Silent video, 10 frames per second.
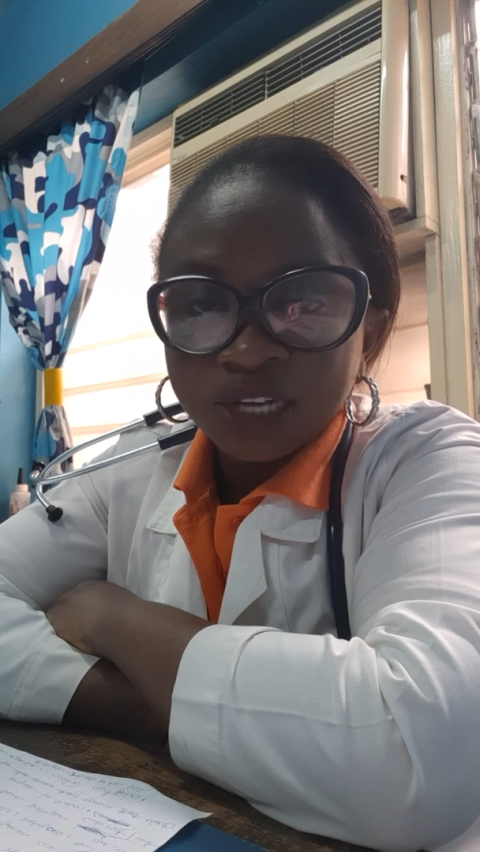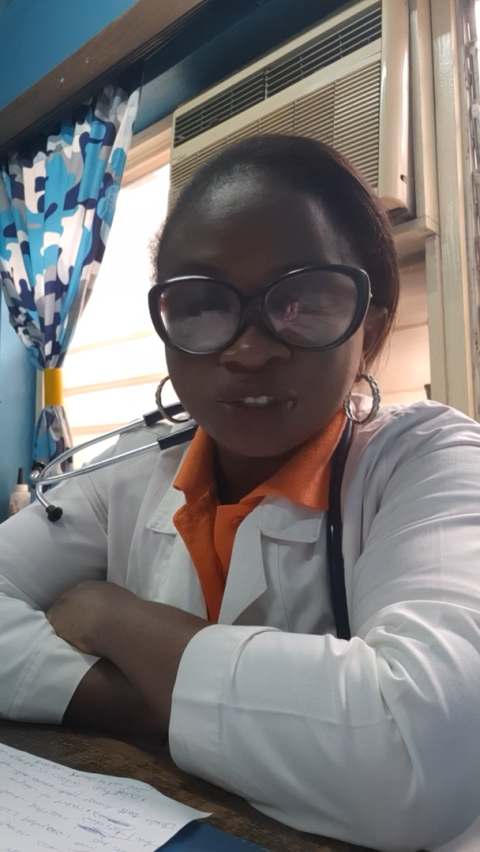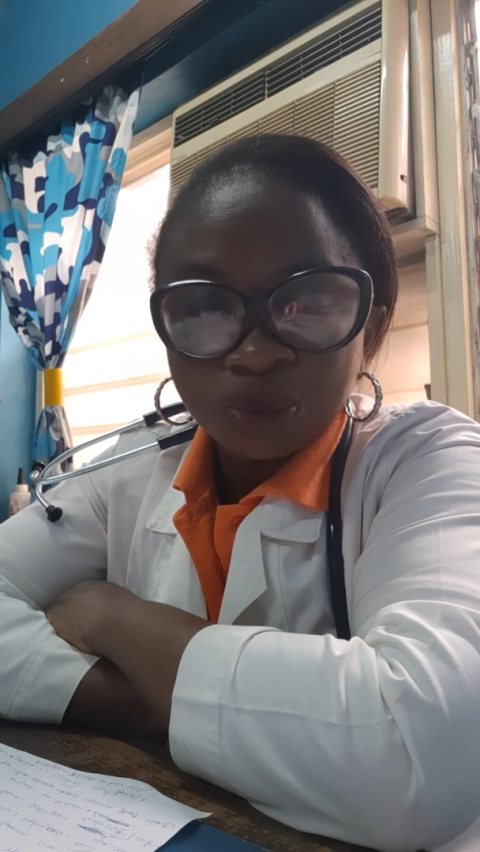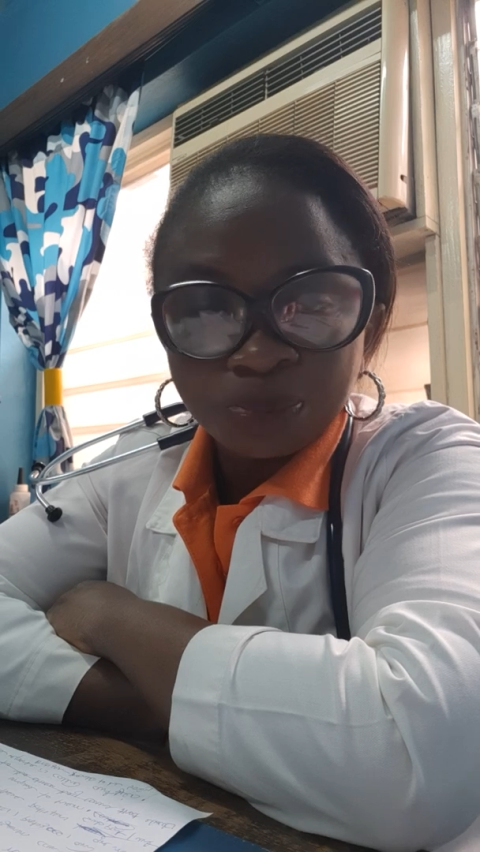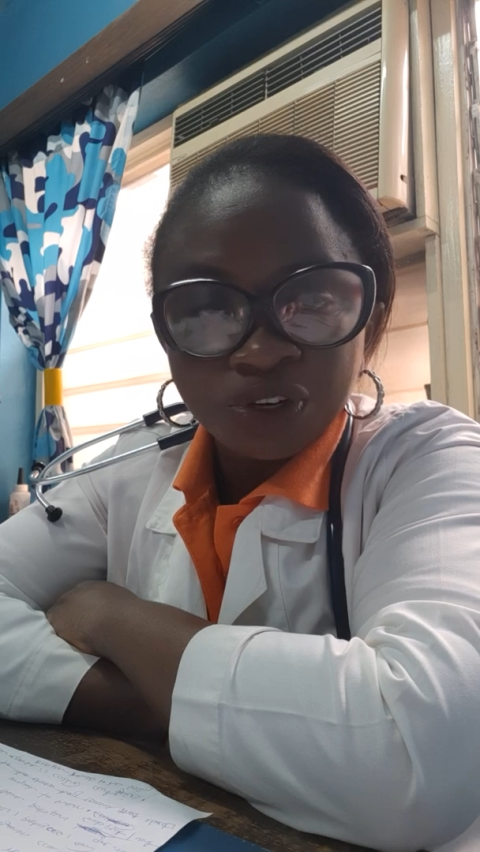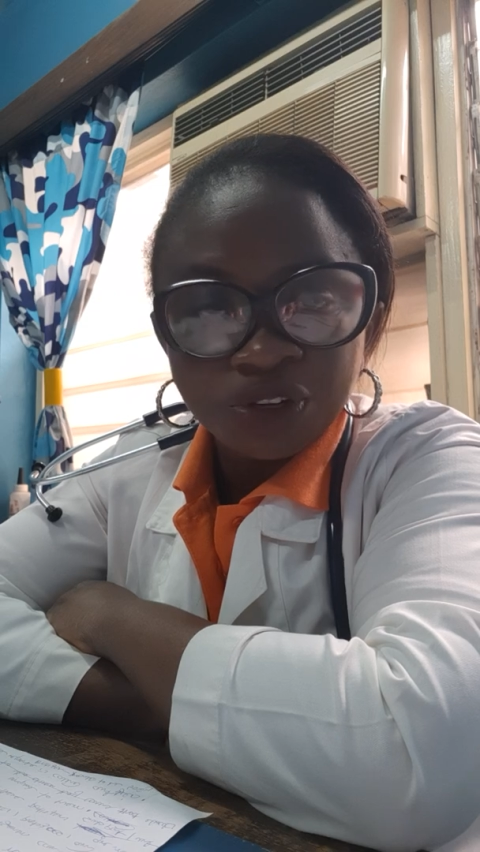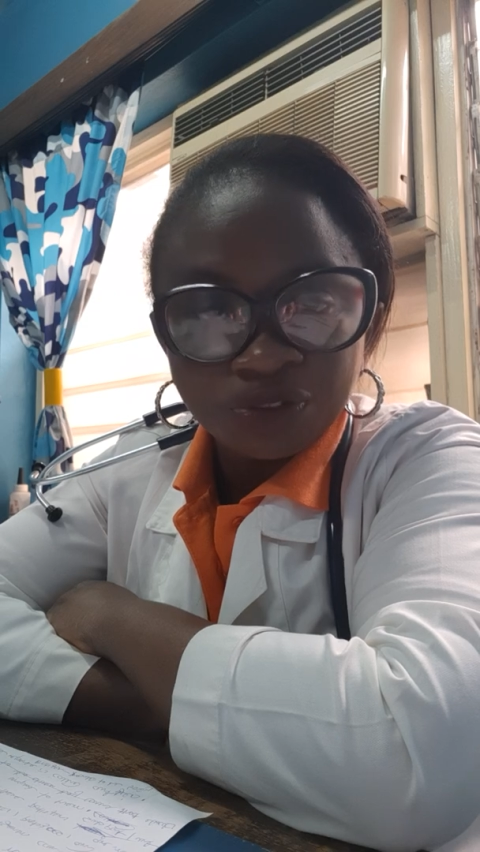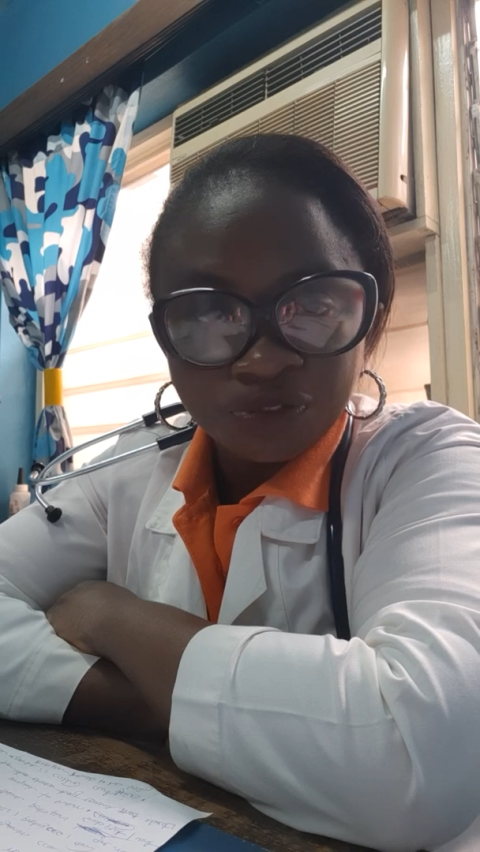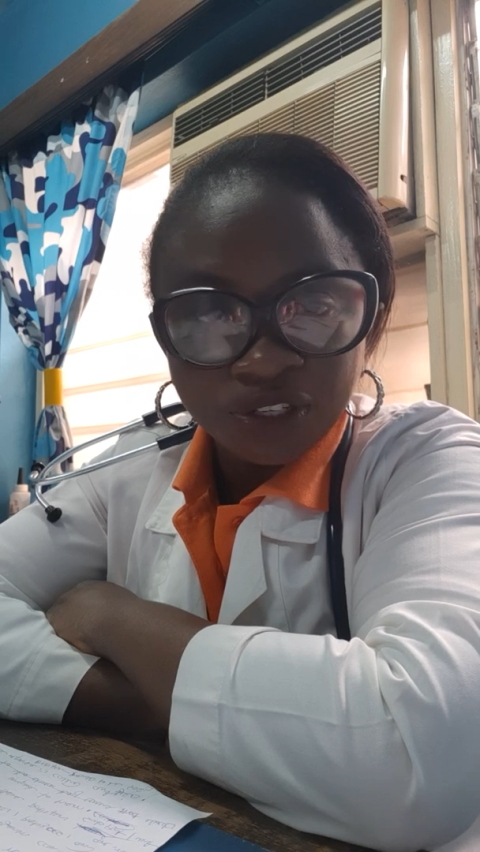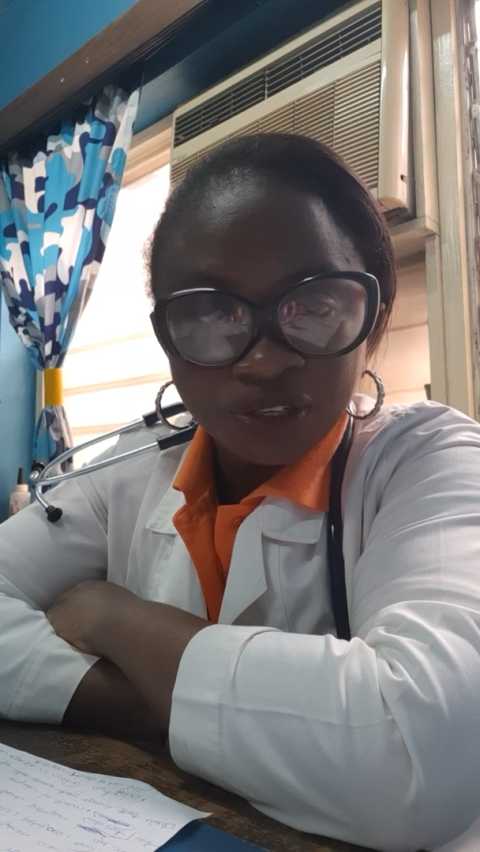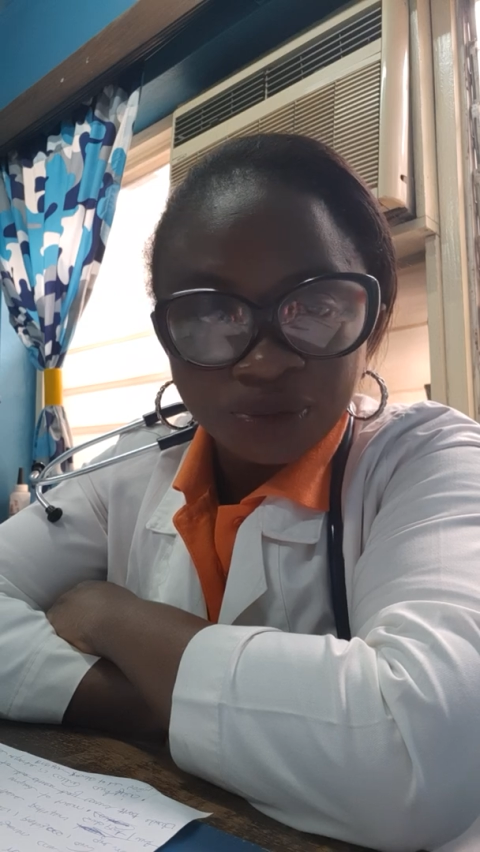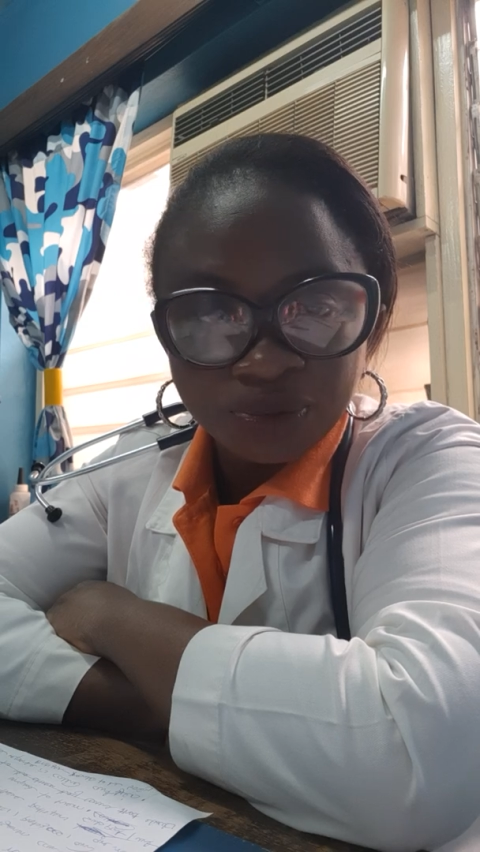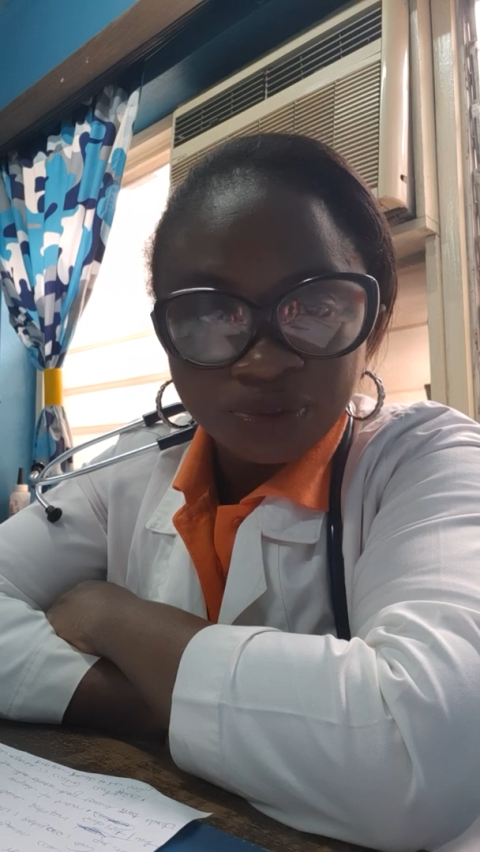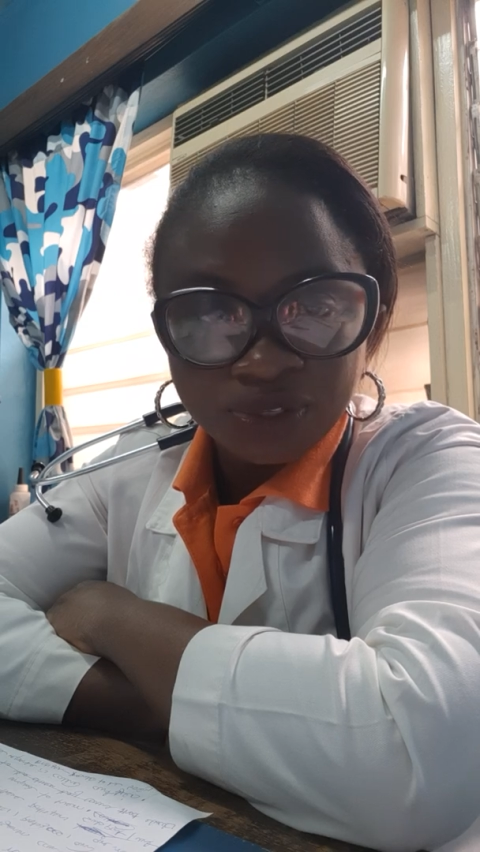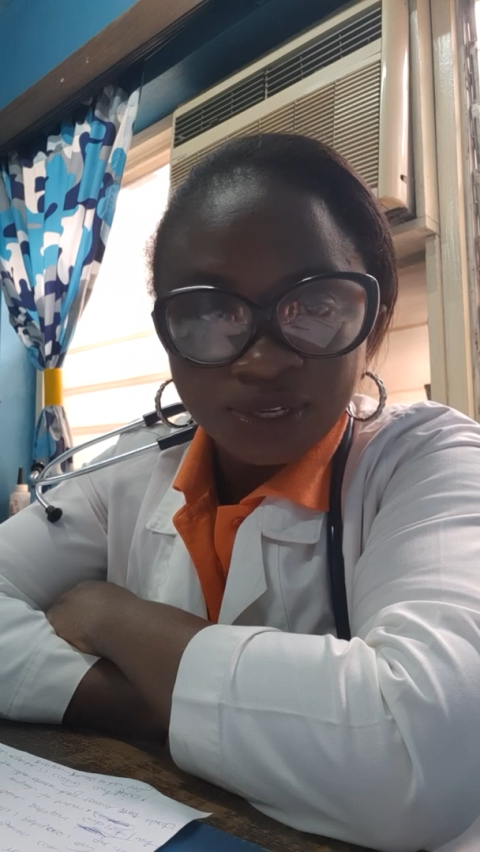drop new
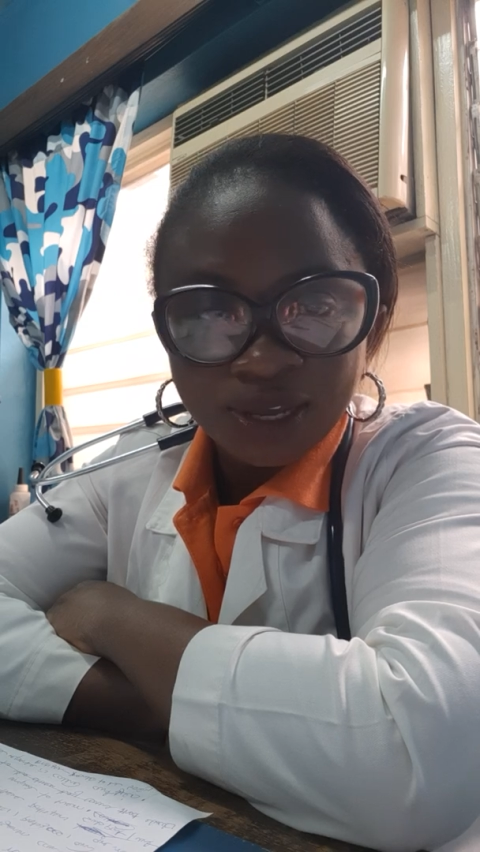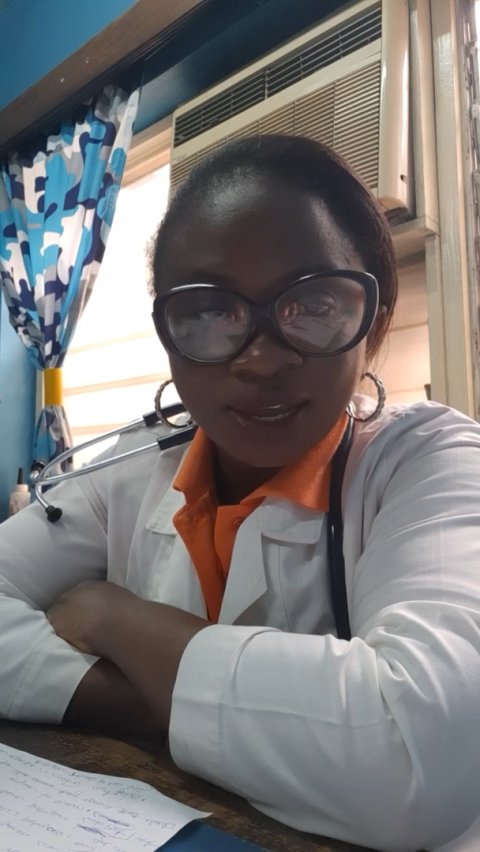videos.